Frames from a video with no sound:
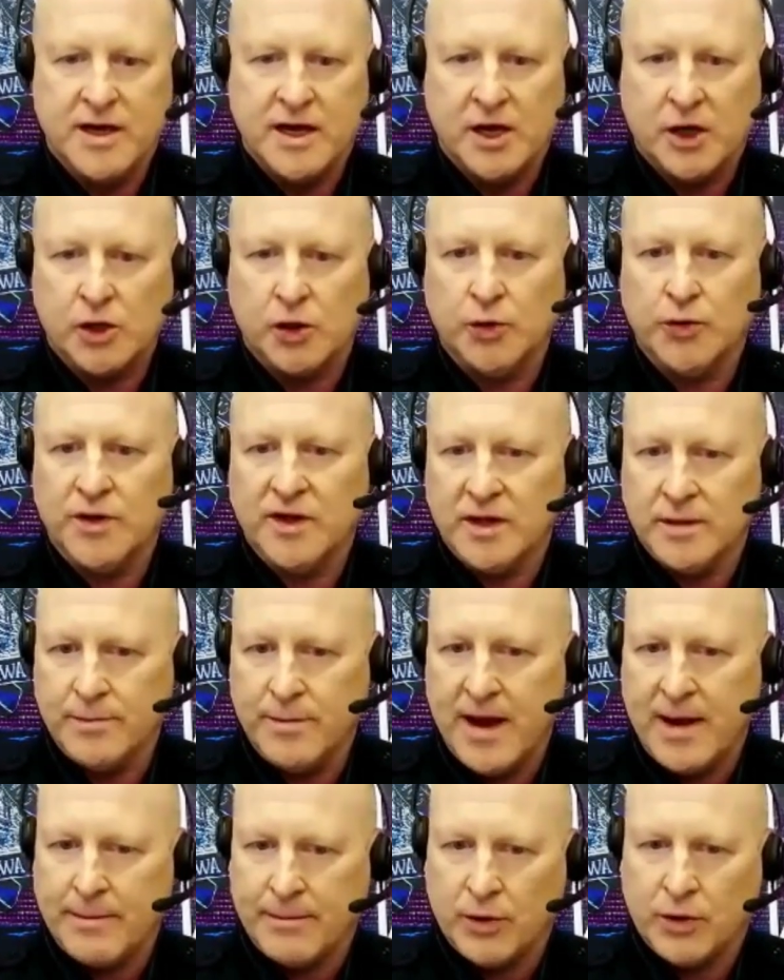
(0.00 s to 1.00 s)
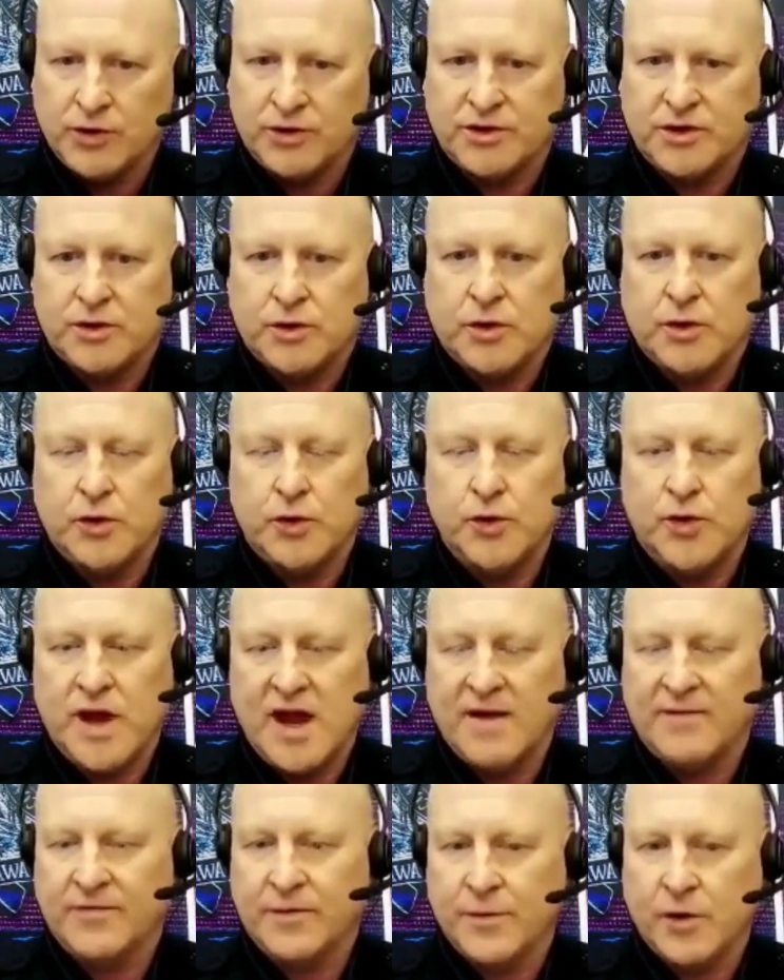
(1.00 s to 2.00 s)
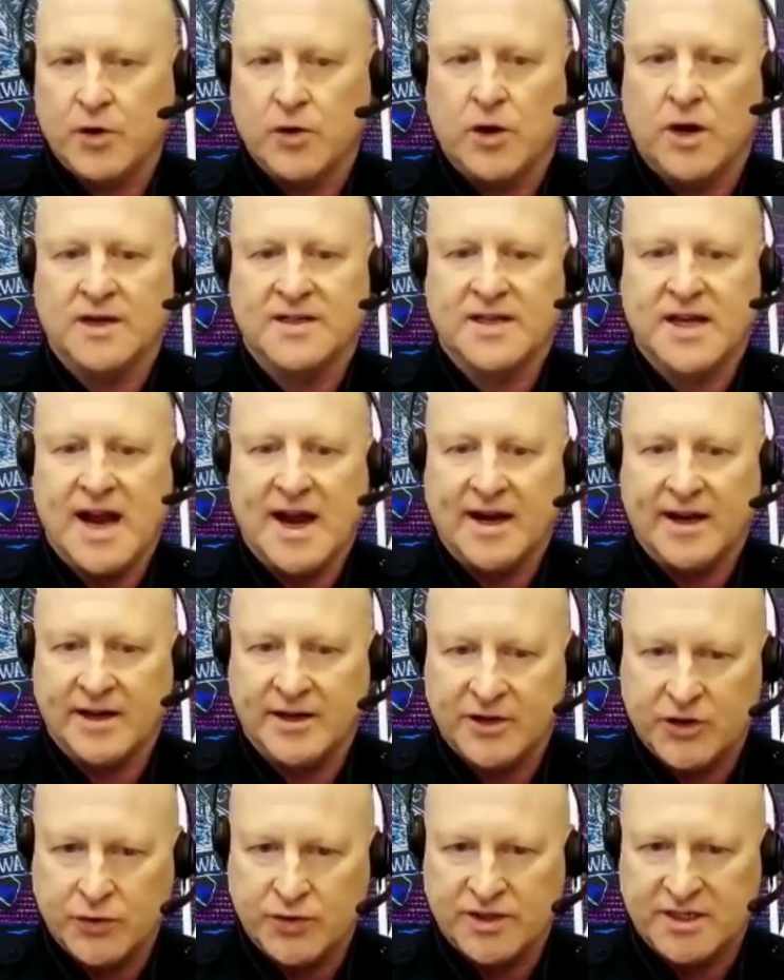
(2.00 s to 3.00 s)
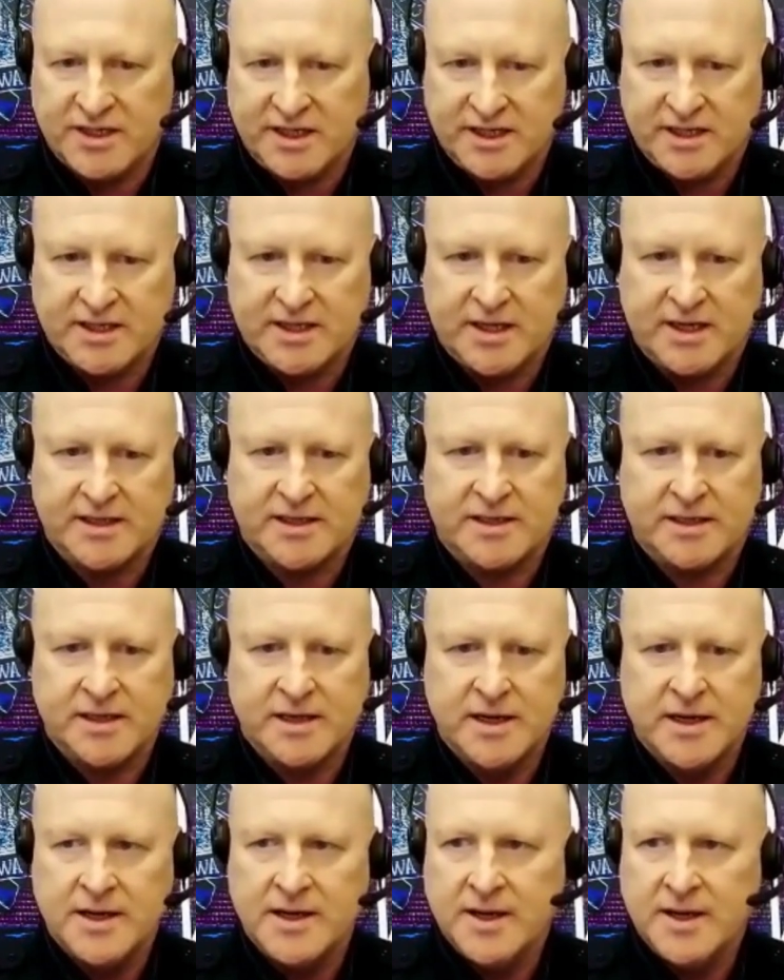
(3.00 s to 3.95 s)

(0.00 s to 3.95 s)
including the members who came from across Canada to assist us.